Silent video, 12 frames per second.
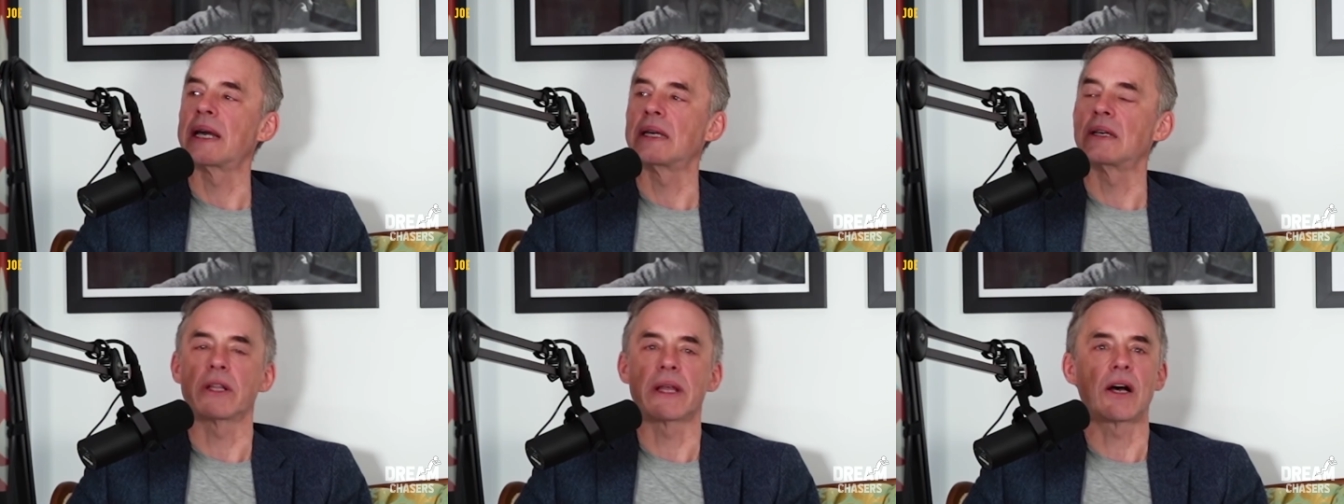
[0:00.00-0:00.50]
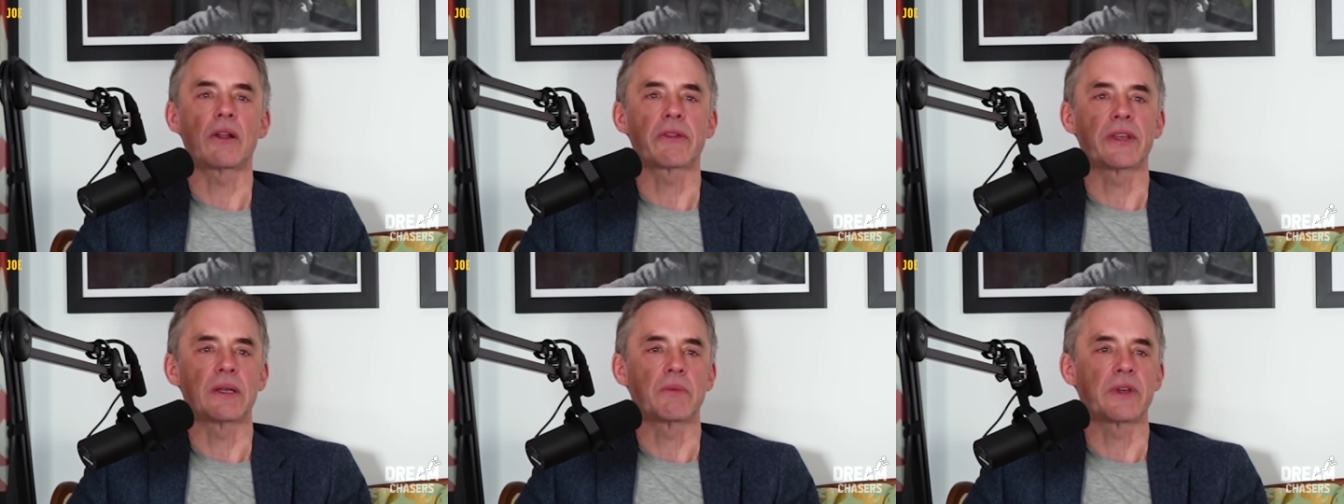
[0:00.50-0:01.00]
my ill
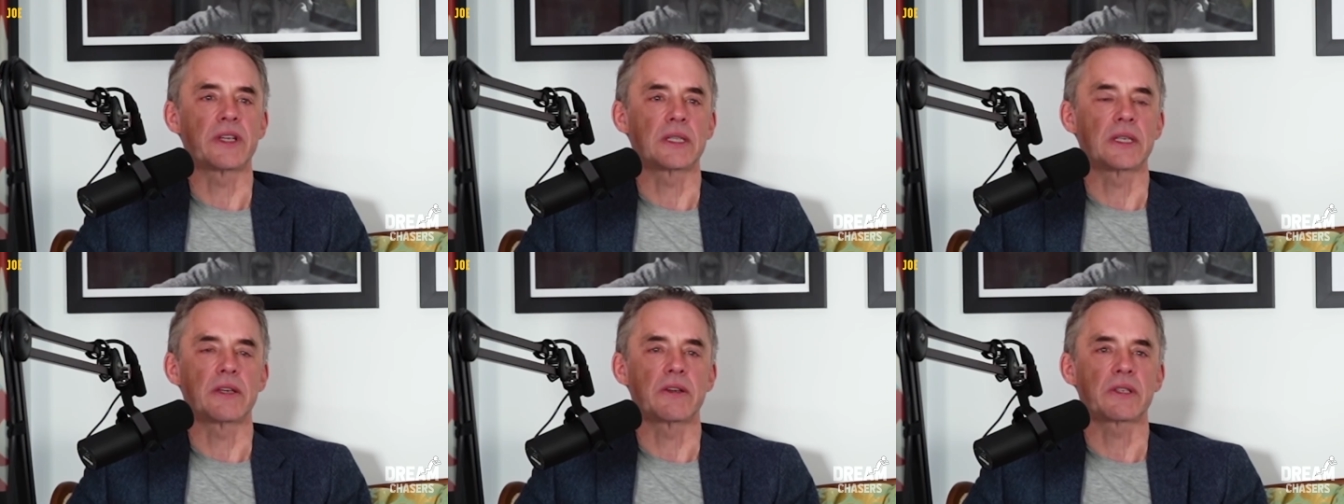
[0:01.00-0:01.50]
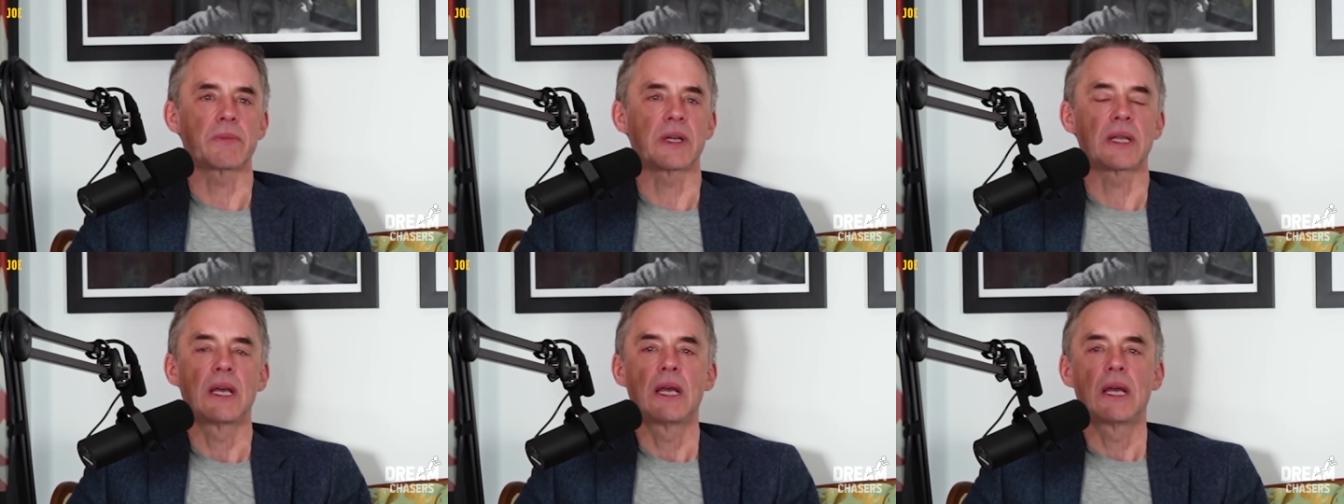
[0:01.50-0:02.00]
health in recent years,
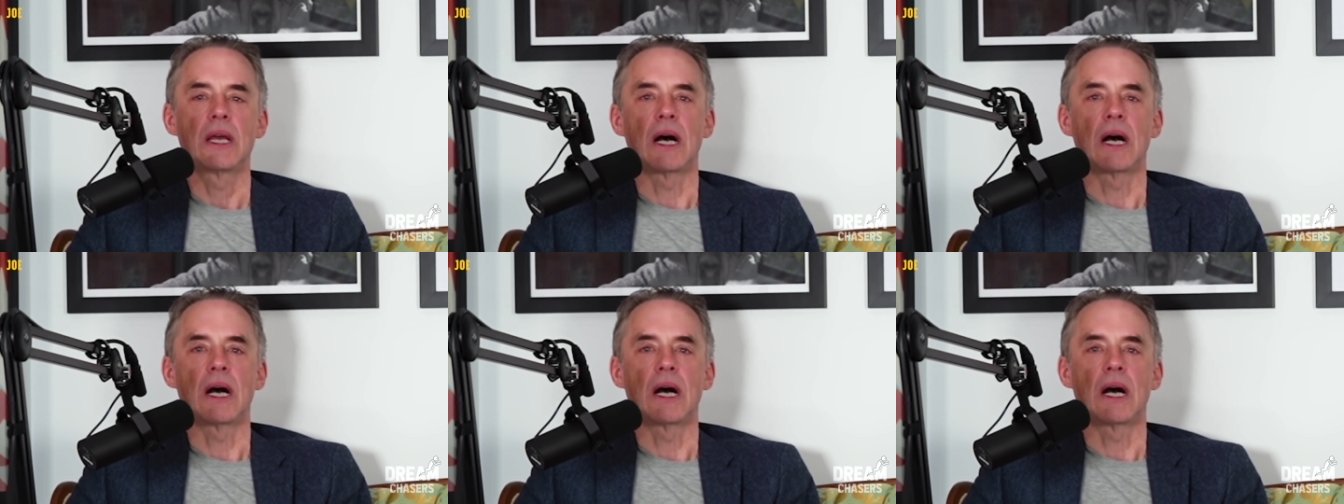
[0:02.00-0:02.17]
but